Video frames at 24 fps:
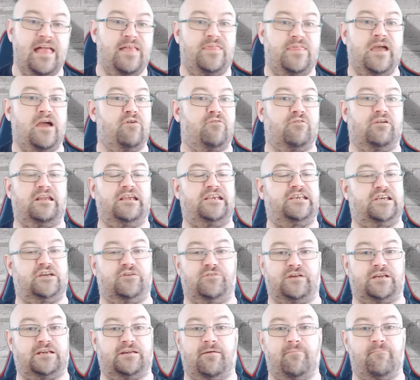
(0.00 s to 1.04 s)
The only
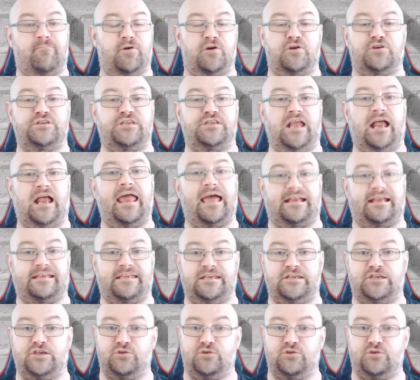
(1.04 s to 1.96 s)
Jewish person elected